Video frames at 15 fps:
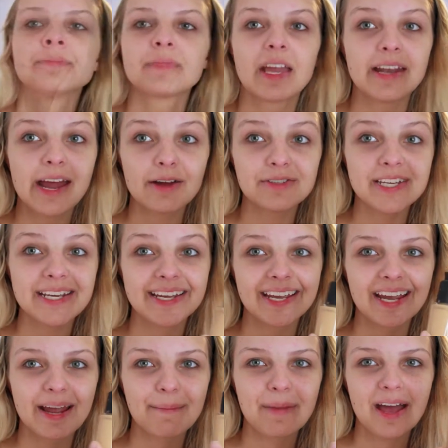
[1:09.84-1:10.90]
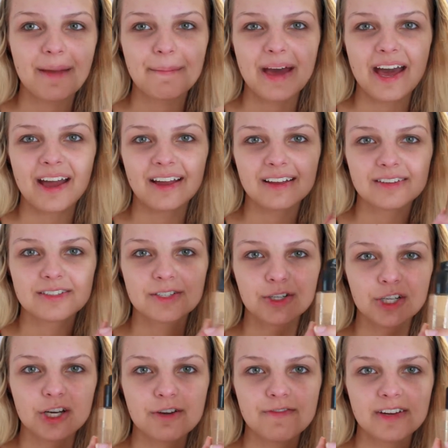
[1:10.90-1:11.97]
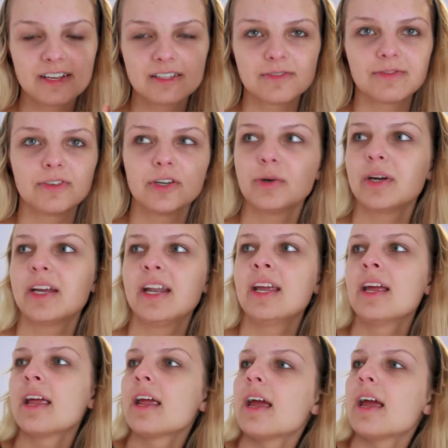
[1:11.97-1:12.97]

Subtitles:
And now taking my MAC Studio Fix Fluid